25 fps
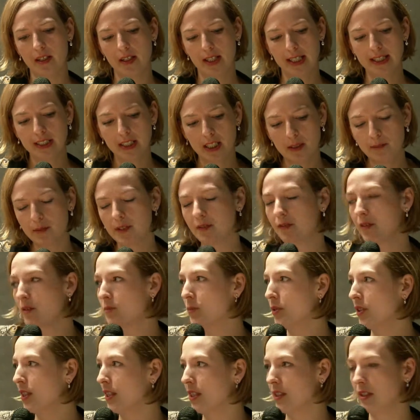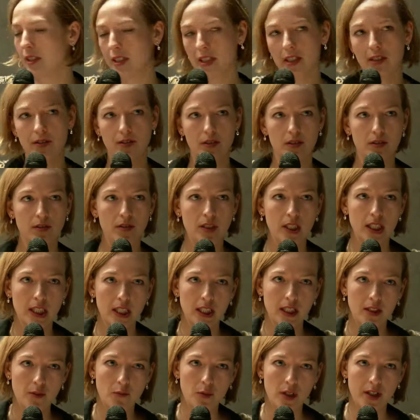in terms of the book in general,
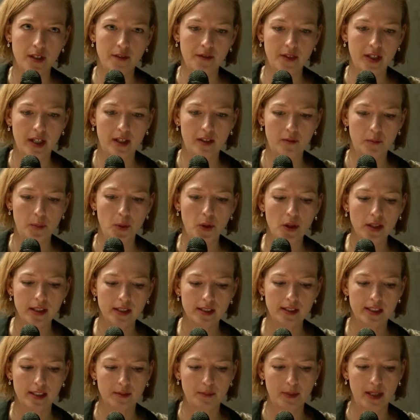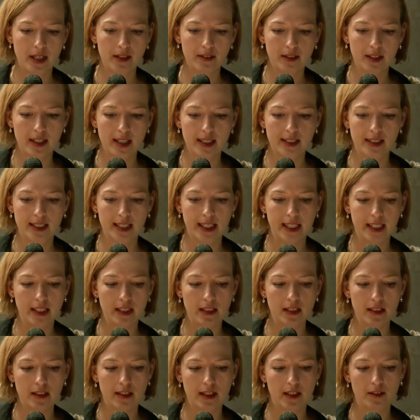one of our points about
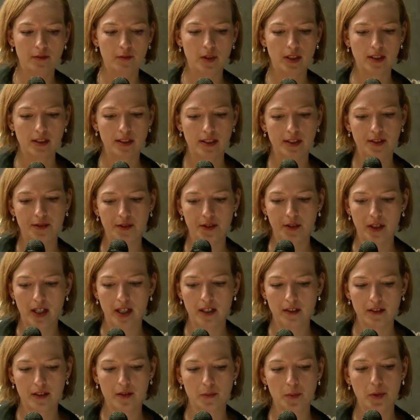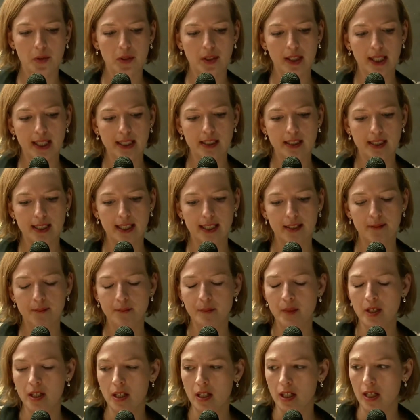Katyn that runs throughout the book is
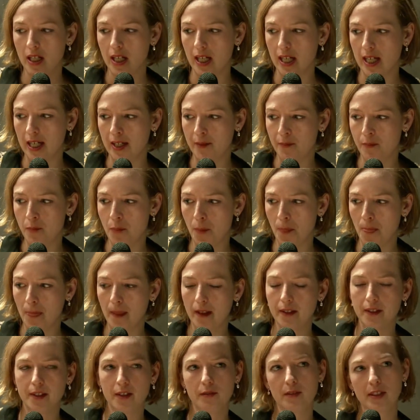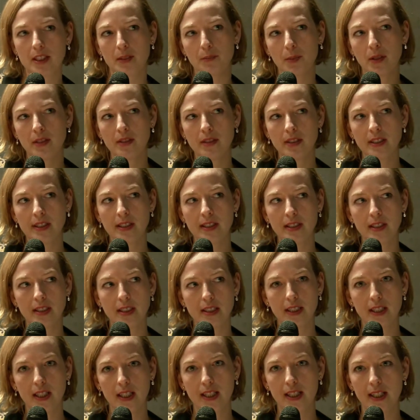that the
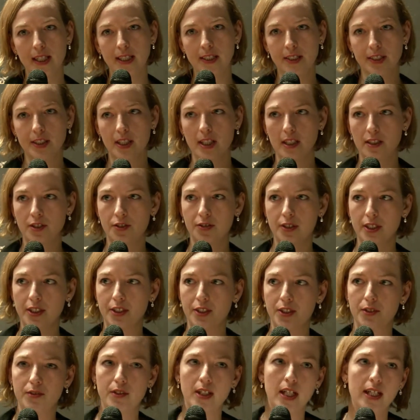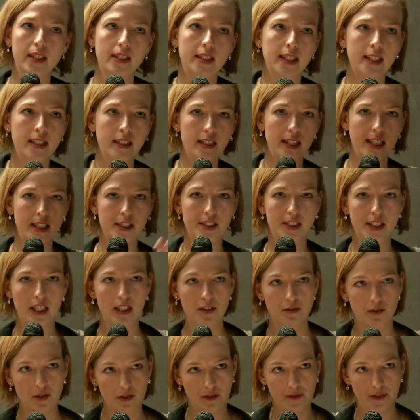responses in each country to Katyn in
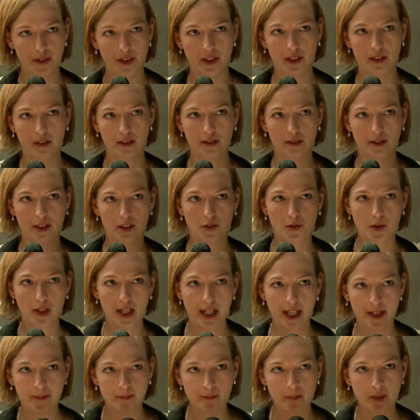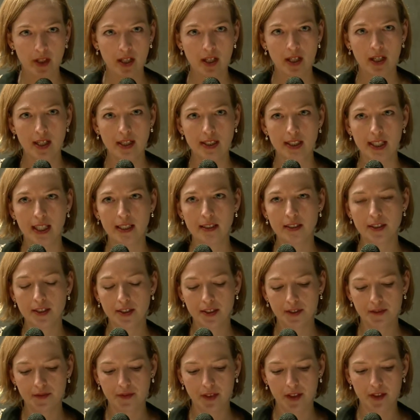general, the crime, tends
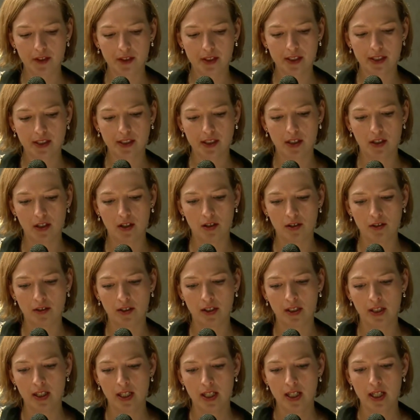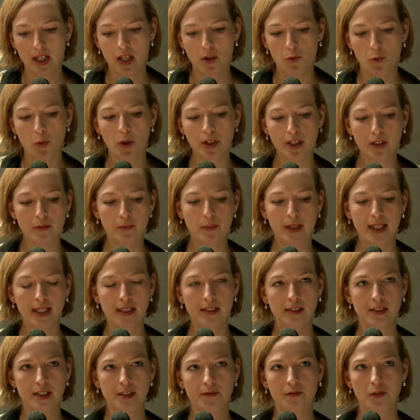to focus on what it
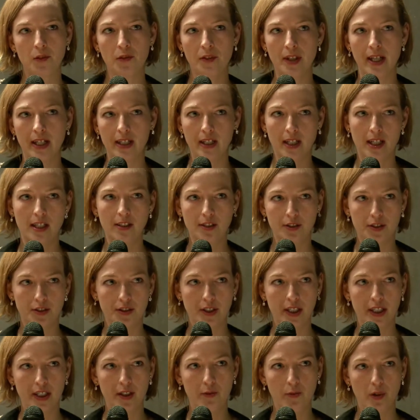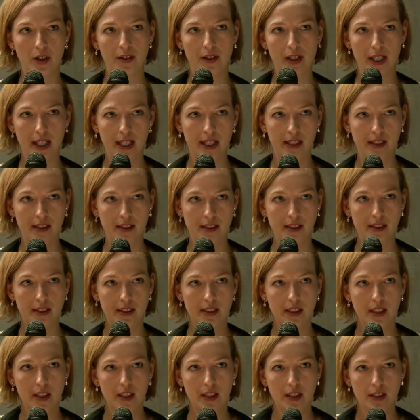means for that country where it
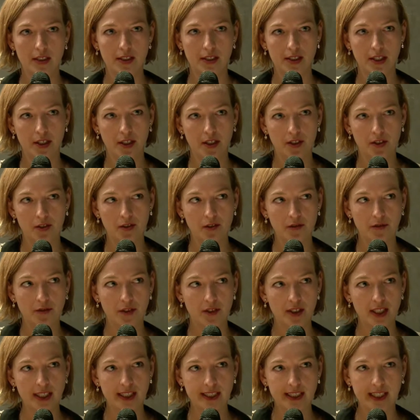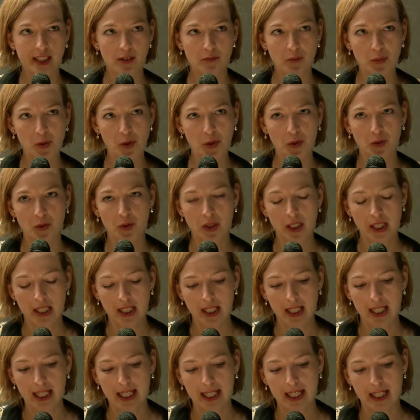is. So, for example,
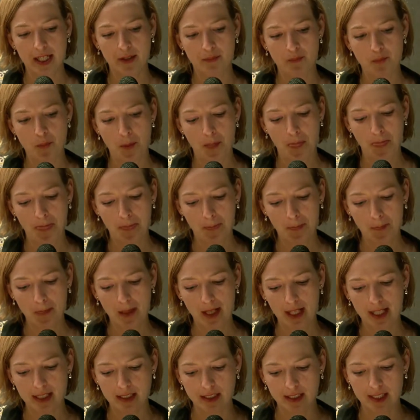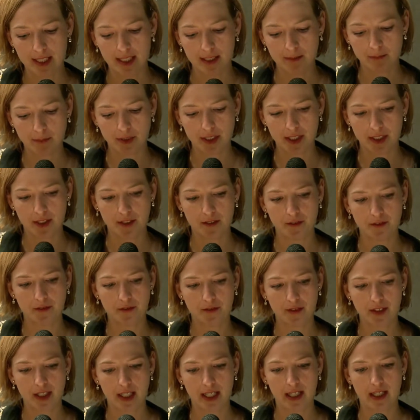in terms of
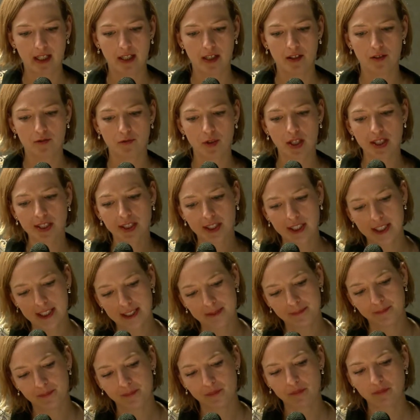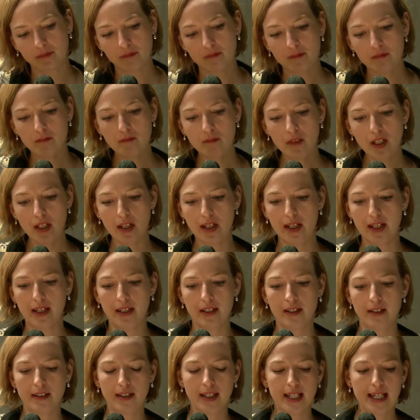Russia,
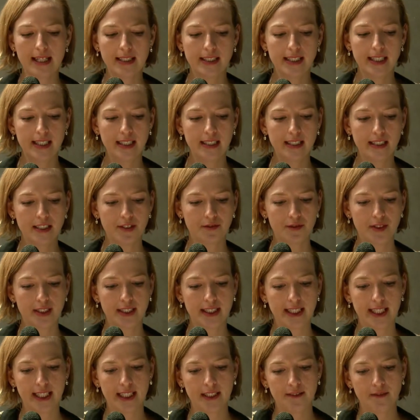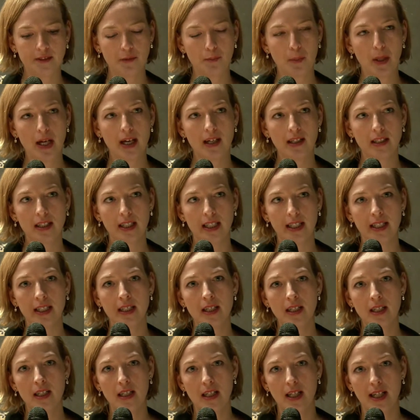Katyn is received
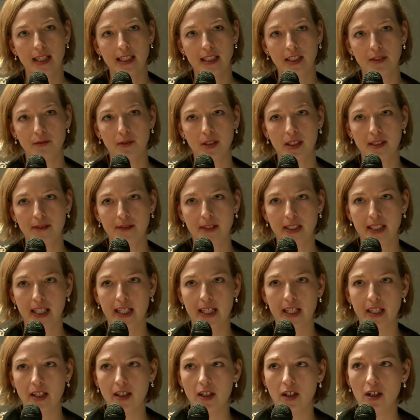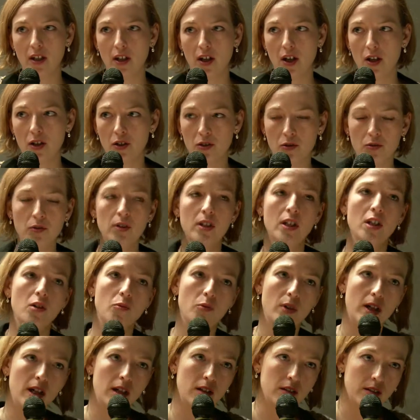partly as a way of saying, oh,
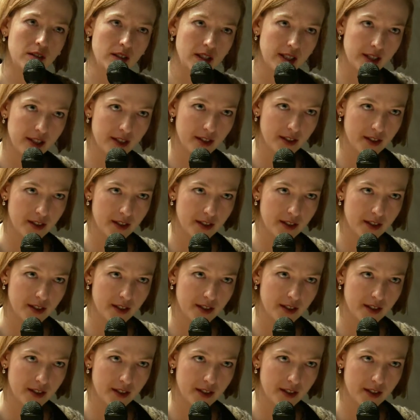well,